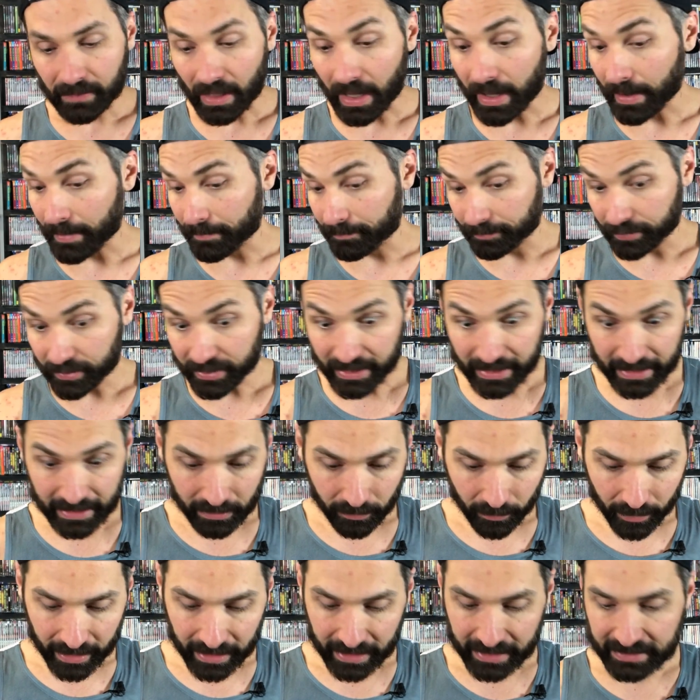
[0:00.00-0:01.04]
Um, but
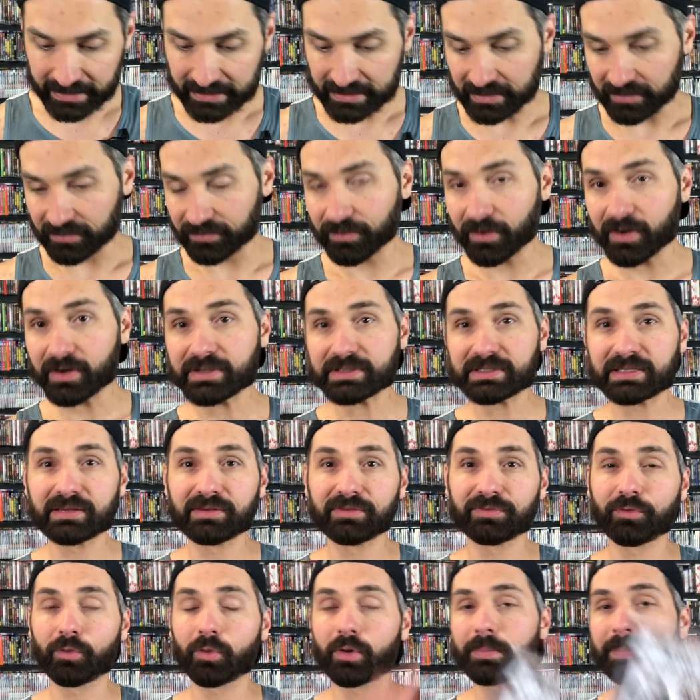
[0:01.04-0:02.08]
anyways, as far as
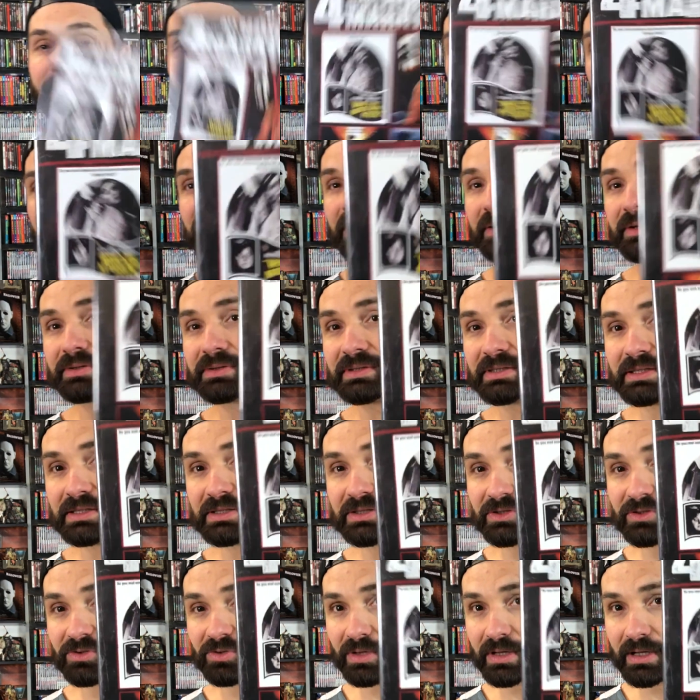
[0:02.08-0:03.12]
these four pack goes,
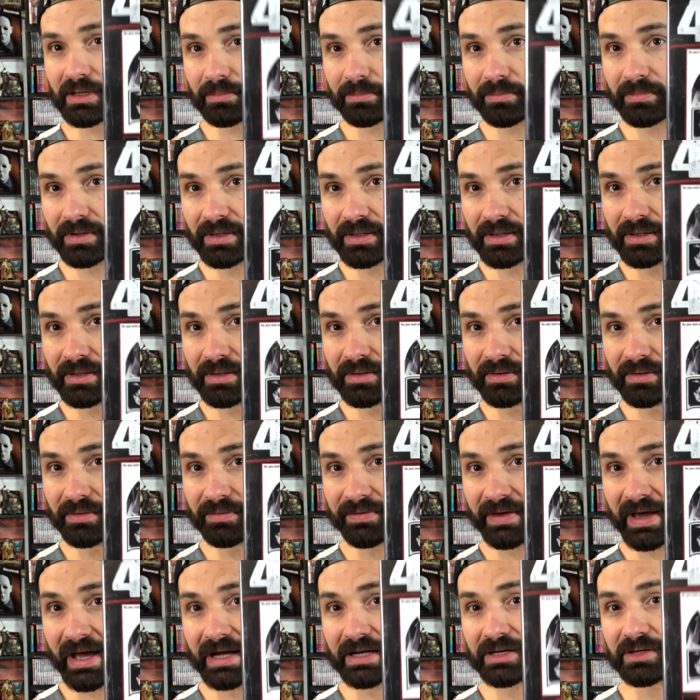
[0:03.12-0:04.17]
these Scream
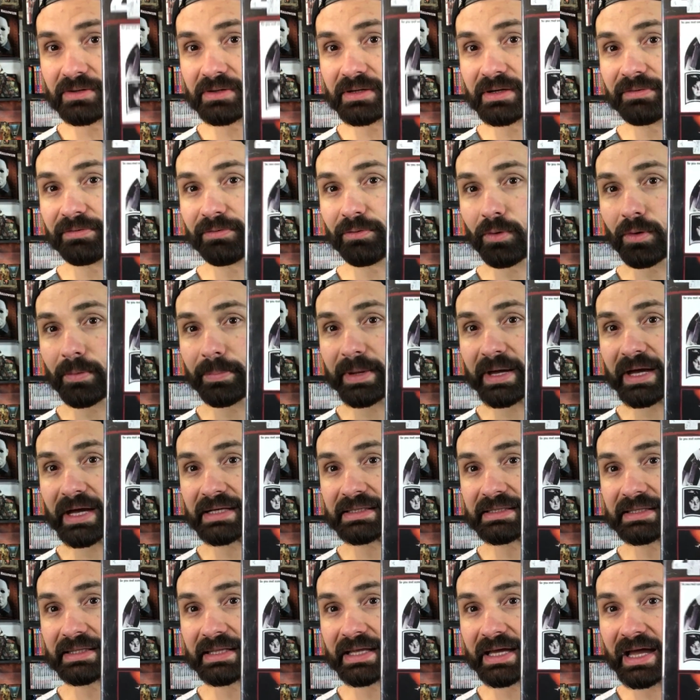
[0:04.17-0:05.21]
Factory four
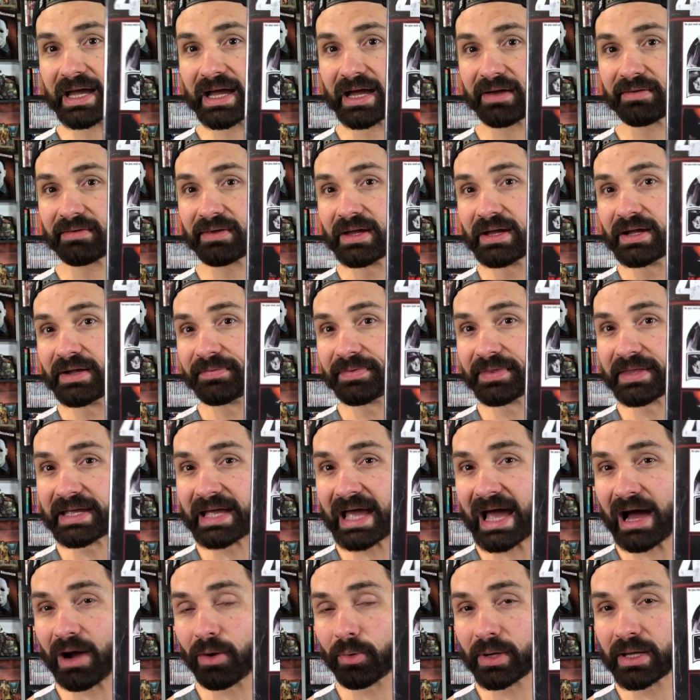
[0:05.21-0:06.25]
packs that they have,
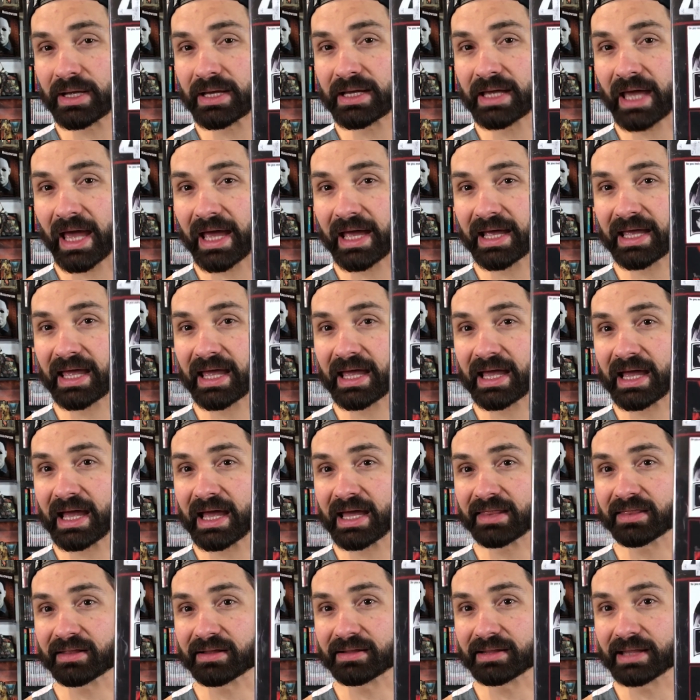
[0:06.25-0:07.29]
the Outing,
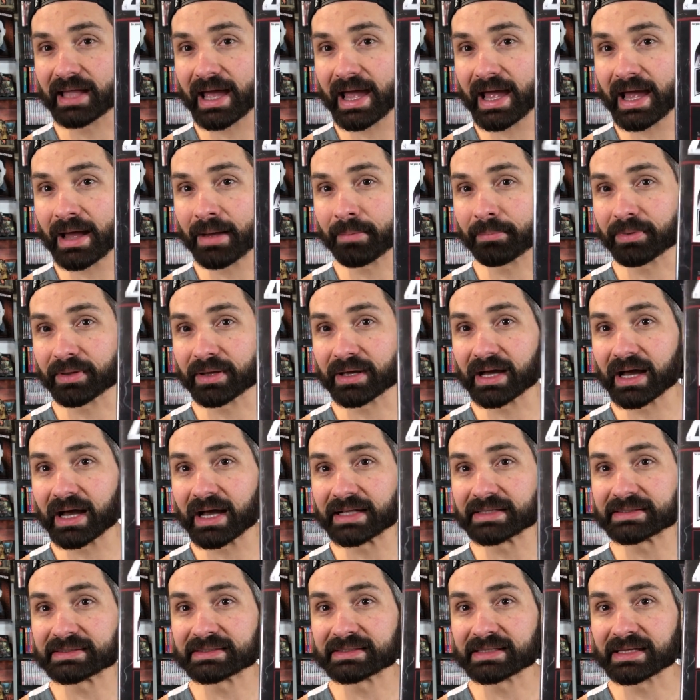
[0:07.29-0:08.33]
AKA the Lamp, the
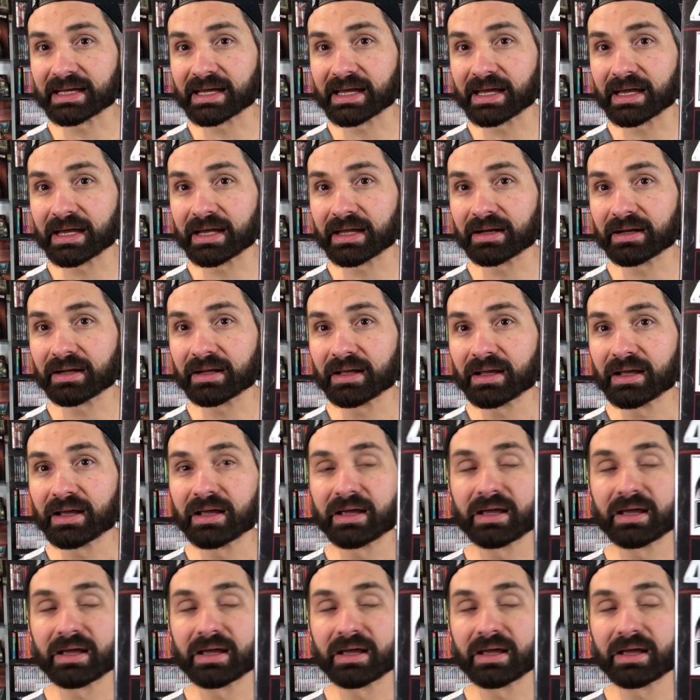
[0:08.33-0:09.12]
Godsend,